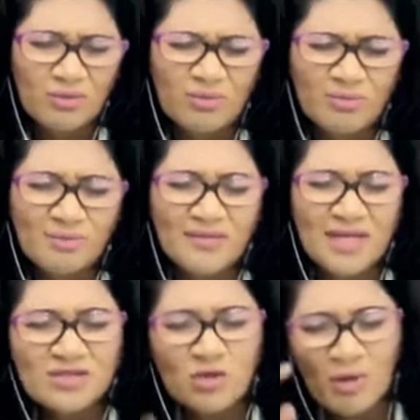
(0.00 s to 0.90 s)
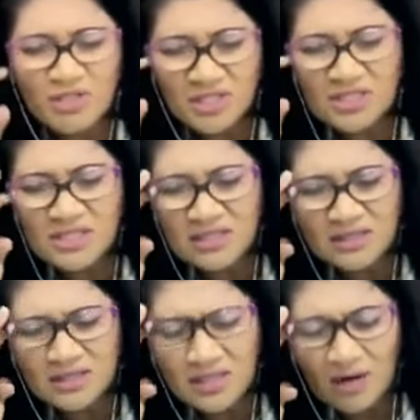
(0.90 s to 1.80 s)
There's so much
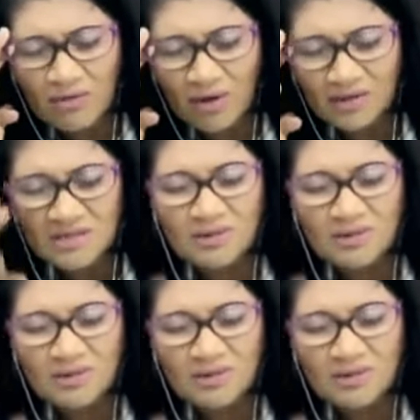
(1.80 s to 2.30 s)
uncertainty around us,